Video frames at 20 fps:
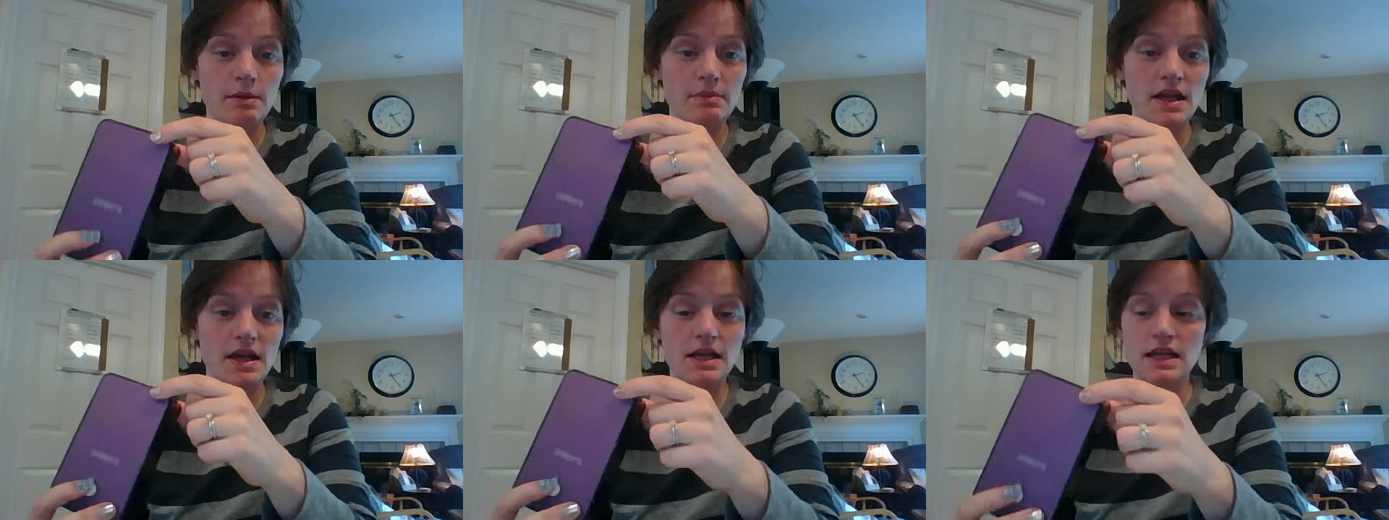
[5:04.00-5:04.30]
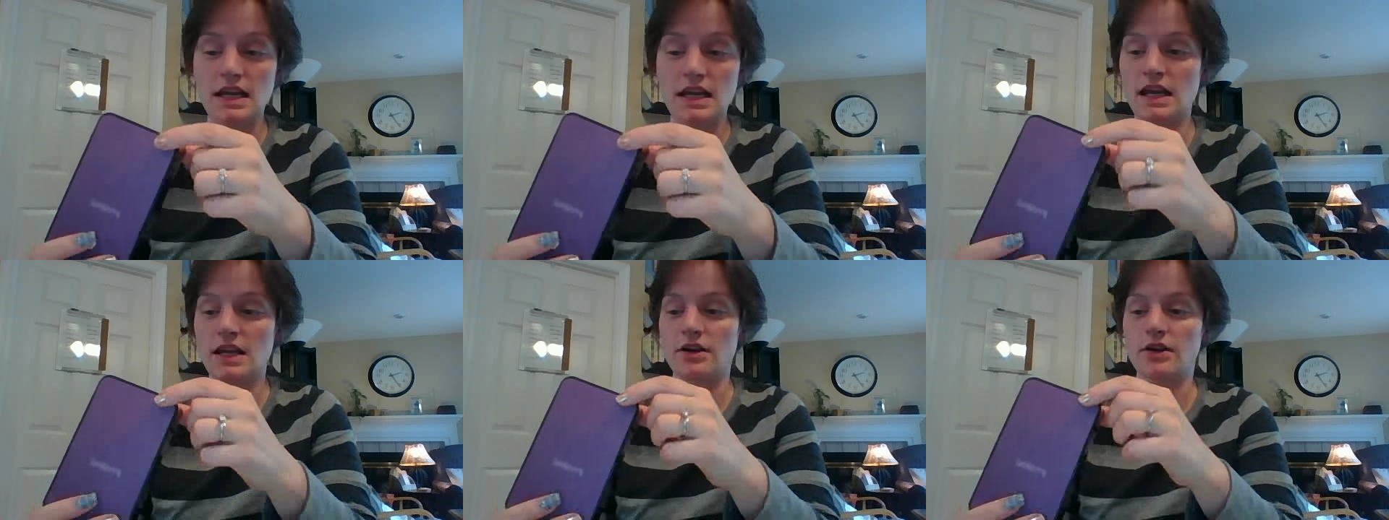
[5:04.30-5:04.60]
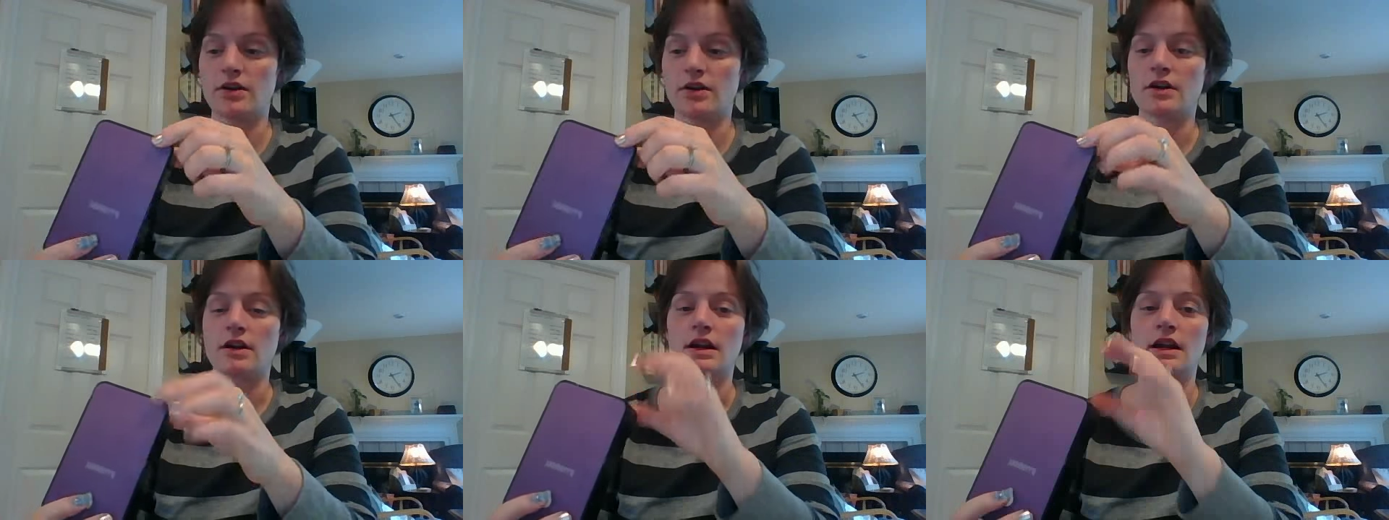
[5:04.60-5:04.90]
mini
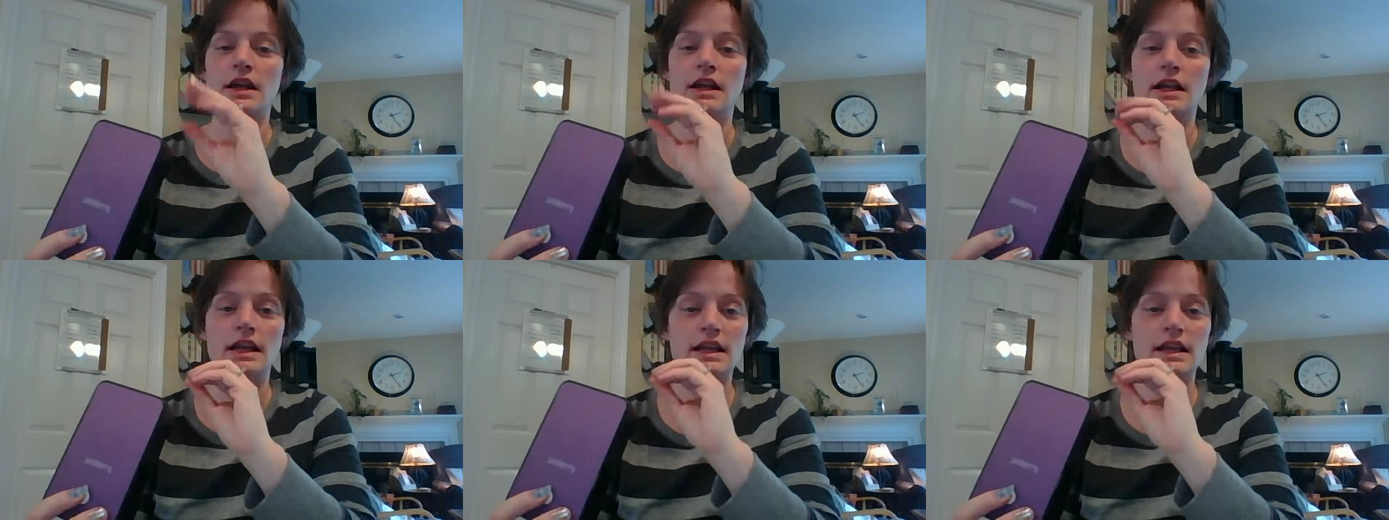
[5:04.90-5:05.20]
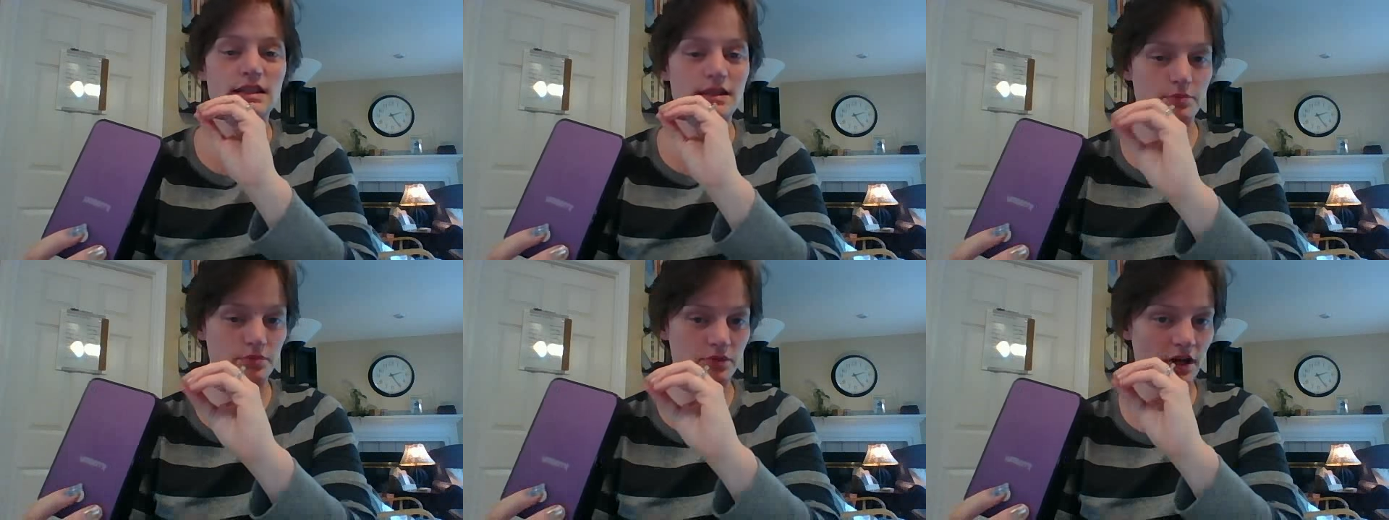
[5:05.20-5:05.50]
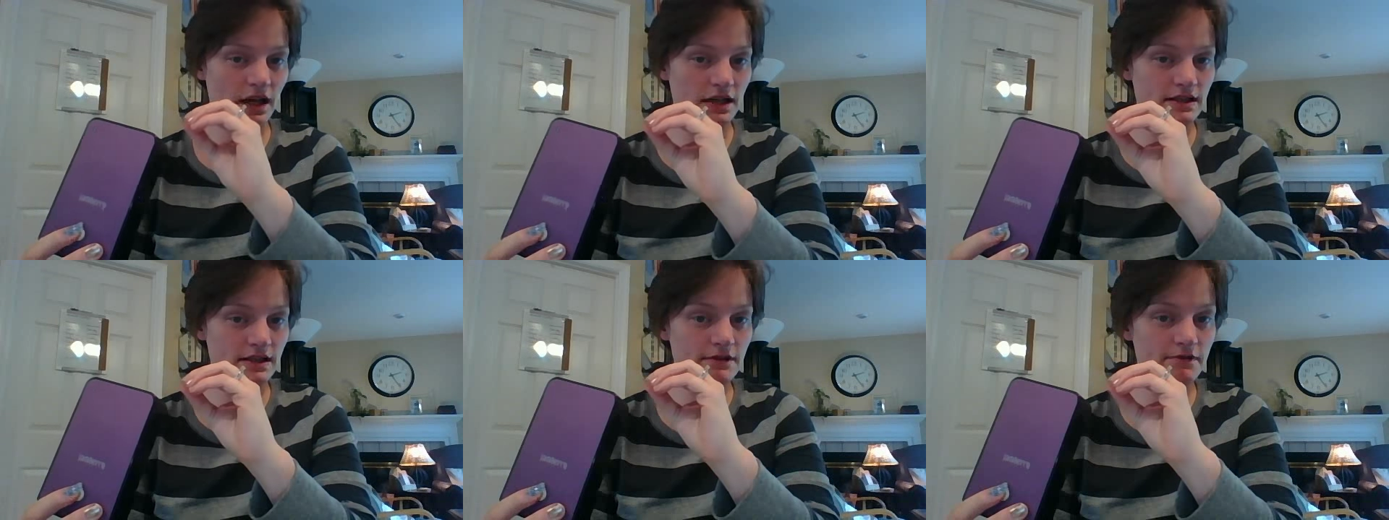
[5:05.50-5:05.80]
heater heats up
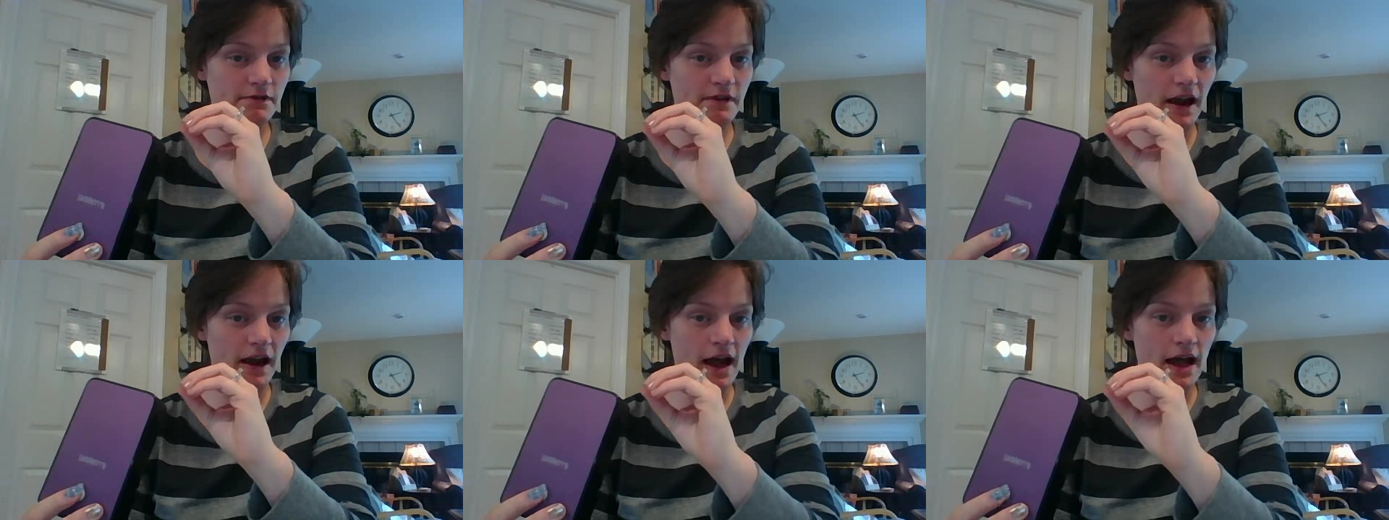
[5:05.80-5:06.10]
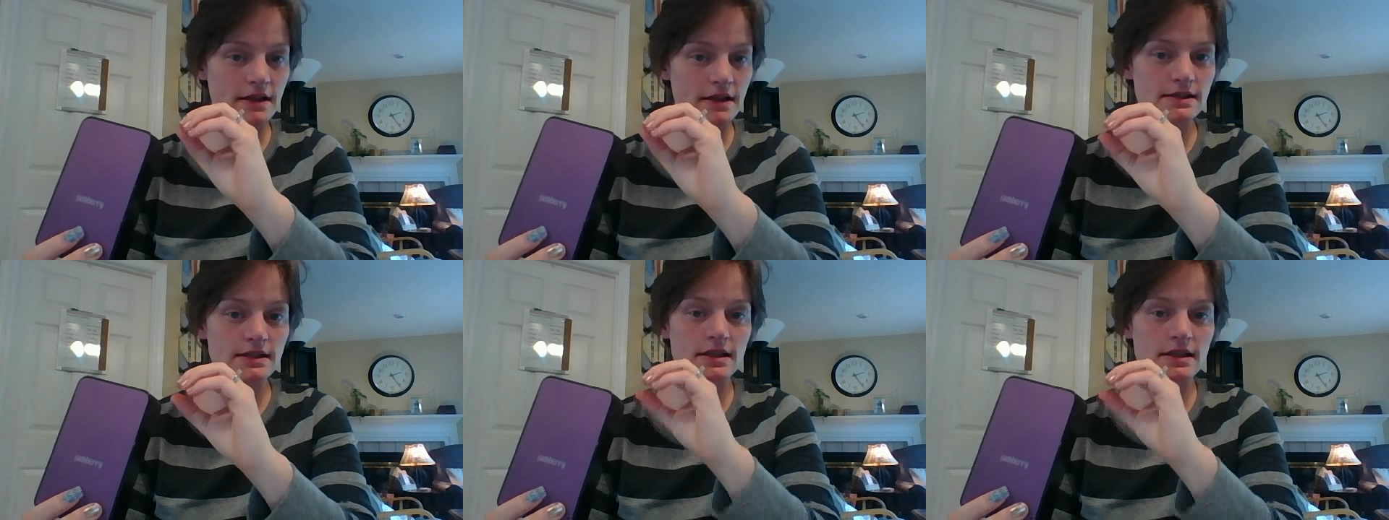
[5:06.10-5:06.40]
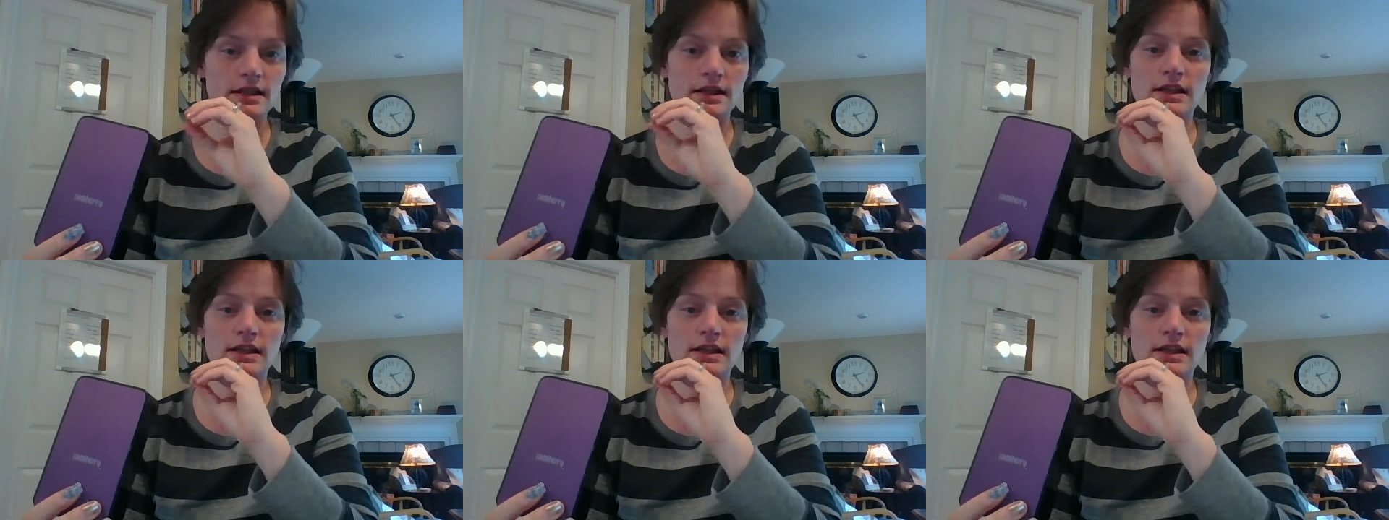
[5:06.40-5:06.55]
nice and fast,